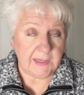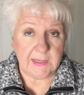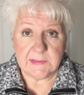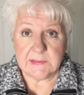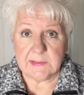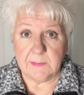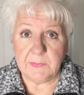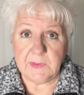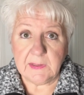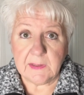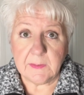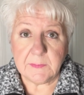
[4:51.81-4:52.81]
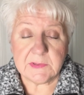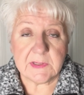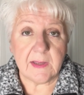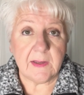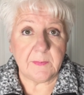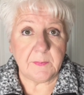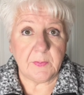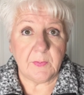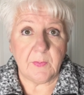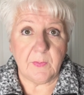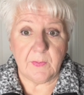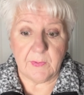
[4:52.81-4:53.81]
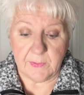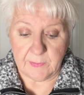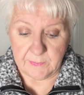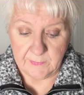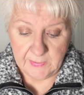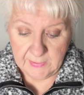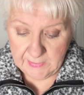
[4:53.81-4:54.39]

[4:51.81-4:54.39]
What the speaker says: and something comes up, or